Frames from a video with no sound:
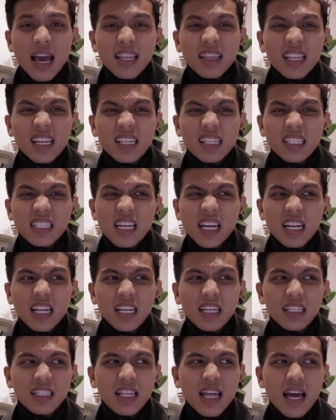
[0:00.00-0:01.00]
and then
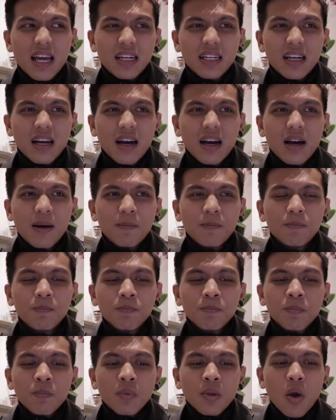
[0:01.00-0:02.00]
telling that
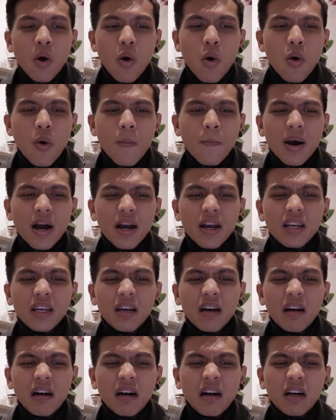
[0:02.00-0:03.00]
oh
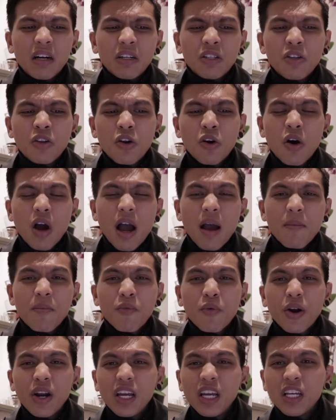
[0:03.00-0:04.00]
my you know, I'm
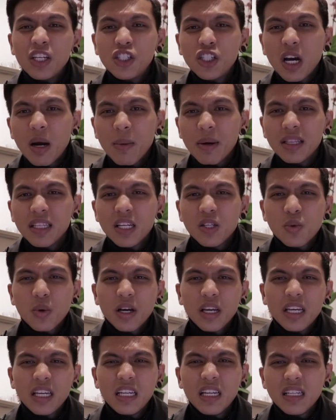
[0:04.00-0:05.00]
wearing hijab and that's
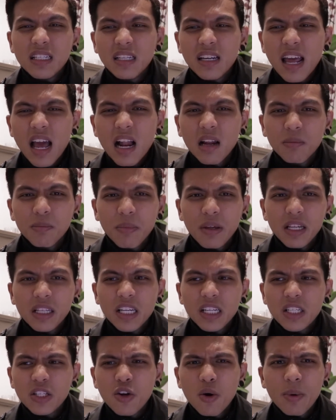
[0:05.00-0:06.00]
why he doesn't help me,
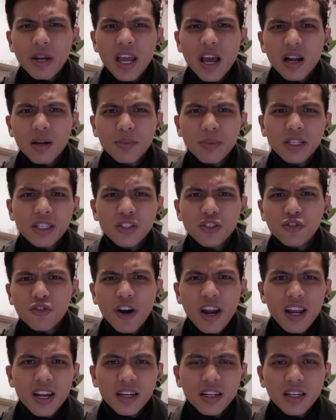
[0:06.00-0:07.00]
there's nobody helping the
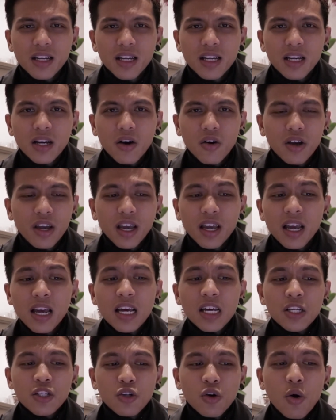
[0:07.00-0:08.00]
train. Okay,
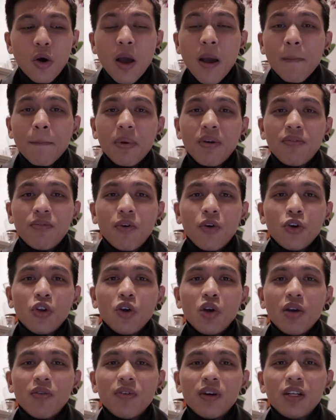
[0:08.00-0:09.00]
so before you
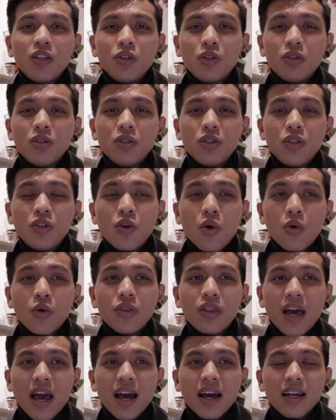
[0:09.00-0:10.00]
even know
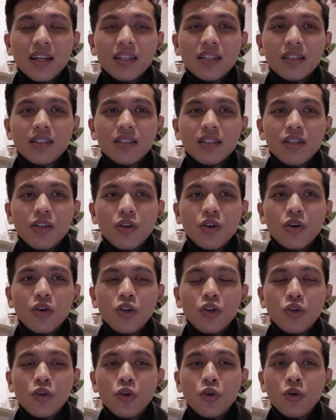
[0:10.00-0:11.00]
that, you know,
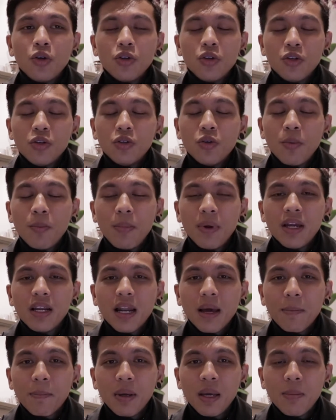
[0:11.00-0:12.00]
you being
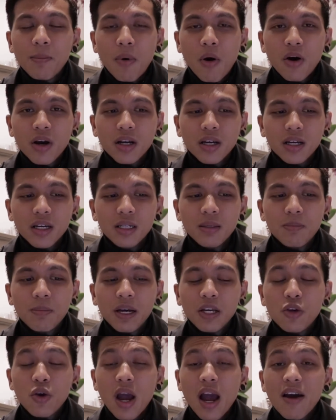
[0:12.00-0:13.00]
like pickpocket,
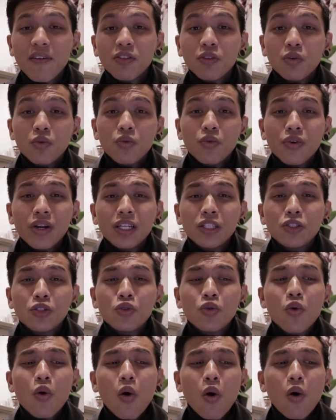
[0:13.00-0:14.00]
but you have to read
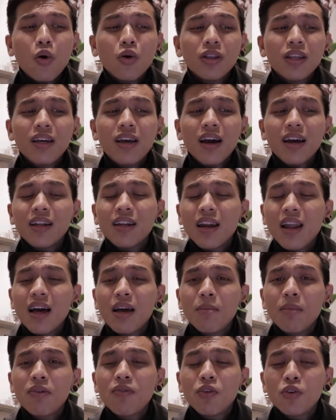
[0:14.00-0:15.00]
through all the
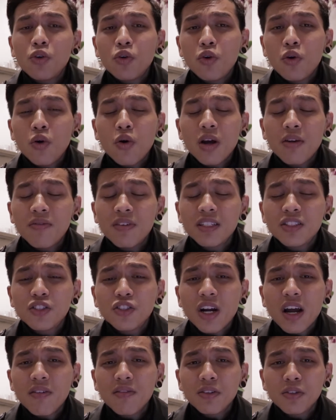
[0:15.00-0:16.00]
guideline before you go even
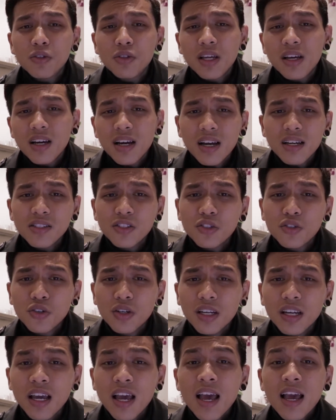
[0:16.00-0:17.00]
travel to their country.